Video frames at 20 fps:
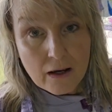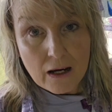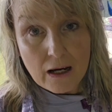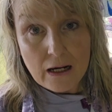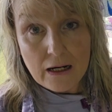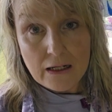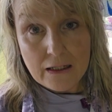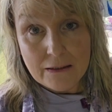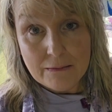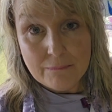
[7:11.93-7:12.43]

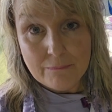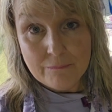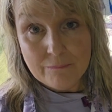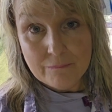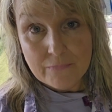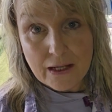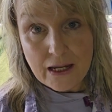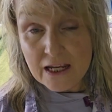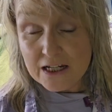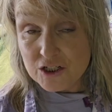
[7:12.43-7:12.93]
And
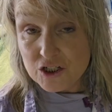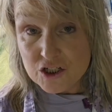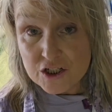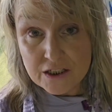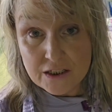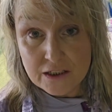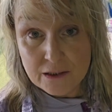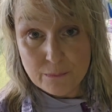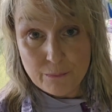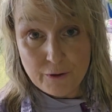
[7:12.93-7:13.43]
she
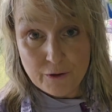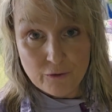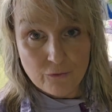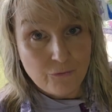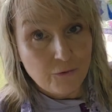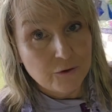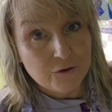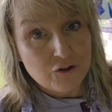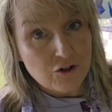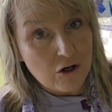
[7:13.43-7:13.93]
did a
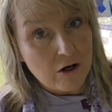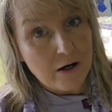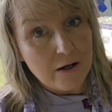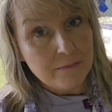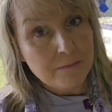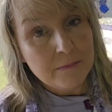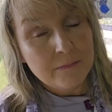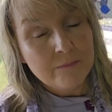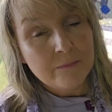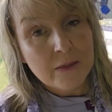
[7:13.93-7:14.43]
beautiful job.